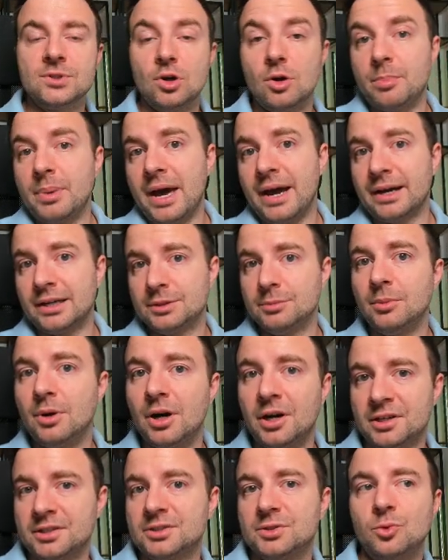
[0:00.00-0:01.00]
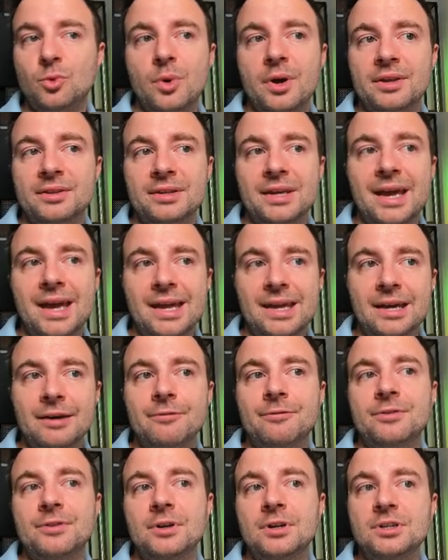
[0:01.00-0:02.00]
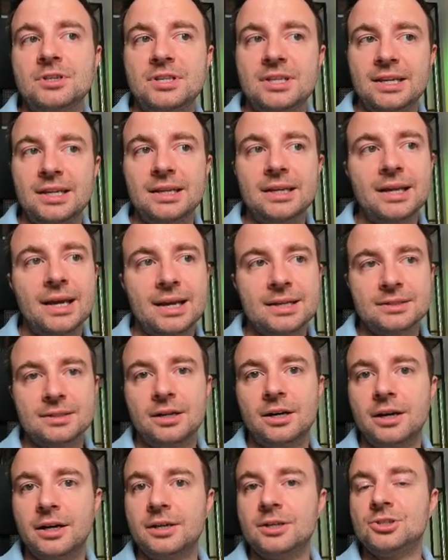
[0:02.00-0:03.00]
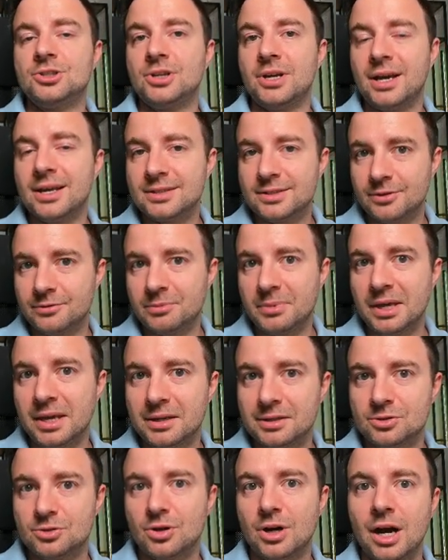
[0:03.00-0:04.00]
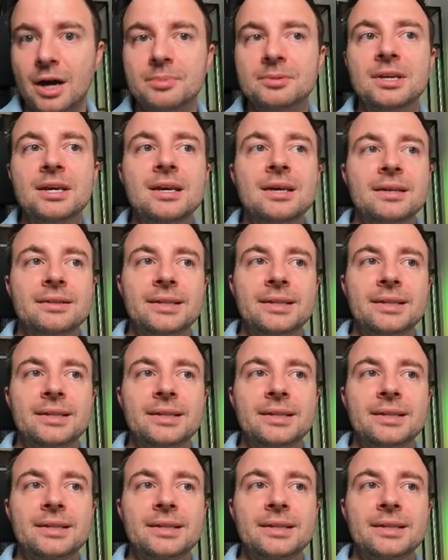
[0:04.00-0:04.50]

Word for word: So a packet marked with AF13 has a higher chance of being dropped